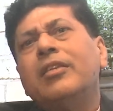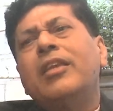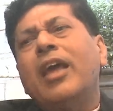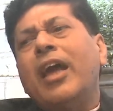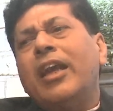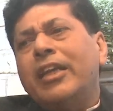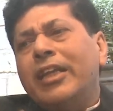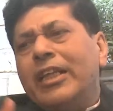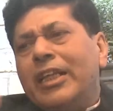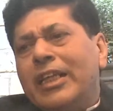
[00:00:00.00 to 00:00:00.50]

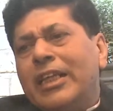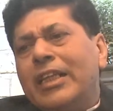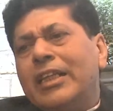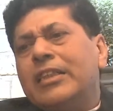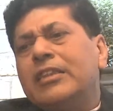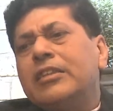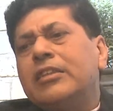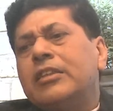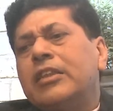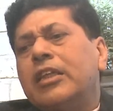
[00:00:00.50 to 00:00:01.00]
That
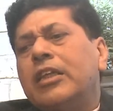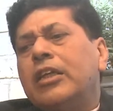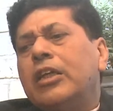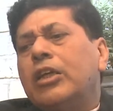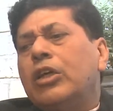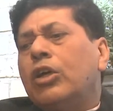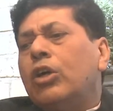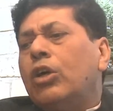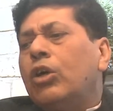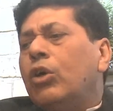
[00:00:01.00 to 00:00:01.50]
is
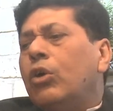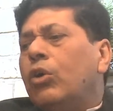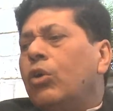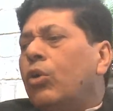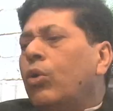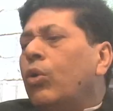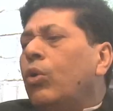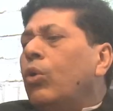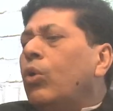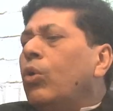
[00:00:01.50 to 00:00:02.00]
the
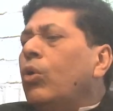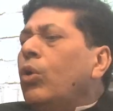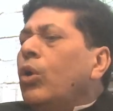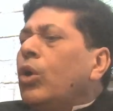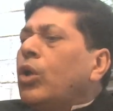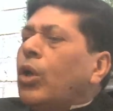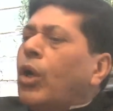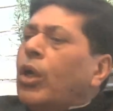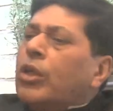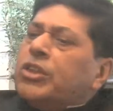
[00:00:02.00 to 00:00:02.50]

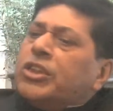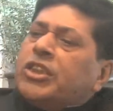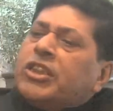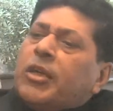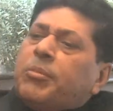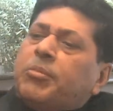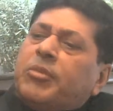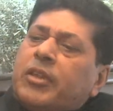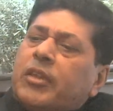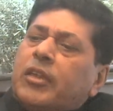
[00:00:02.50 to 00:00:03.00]
whole
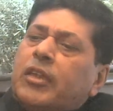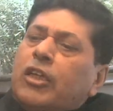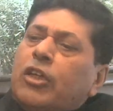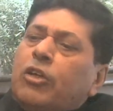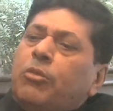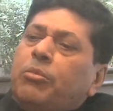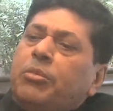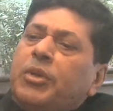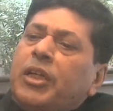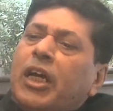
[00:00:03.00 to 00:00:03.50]
concept
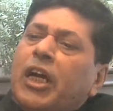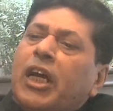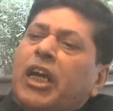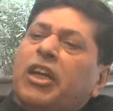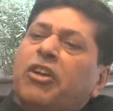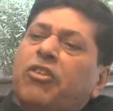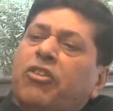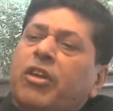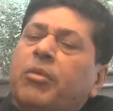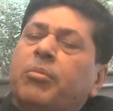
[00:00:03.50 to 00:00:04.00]

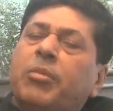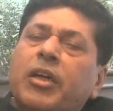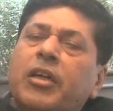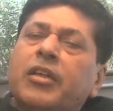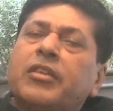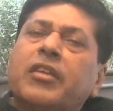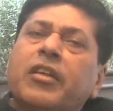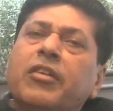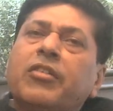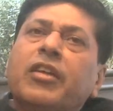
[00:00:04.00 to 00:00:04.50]
behind
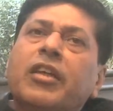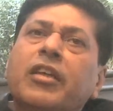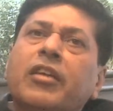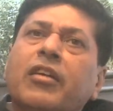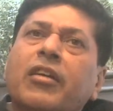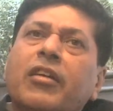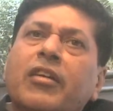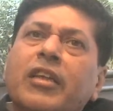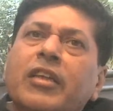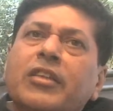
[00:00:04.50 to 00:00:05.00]
rebirth and
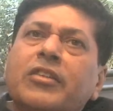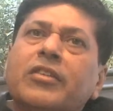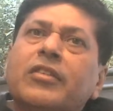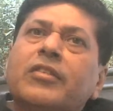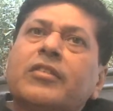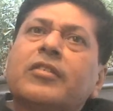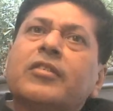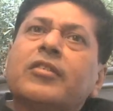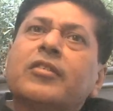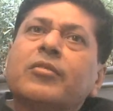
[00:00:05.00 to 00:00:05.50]

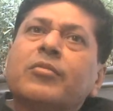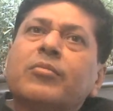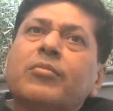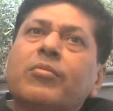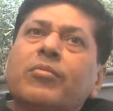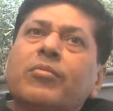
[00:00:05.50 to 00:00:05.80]
reincarnations.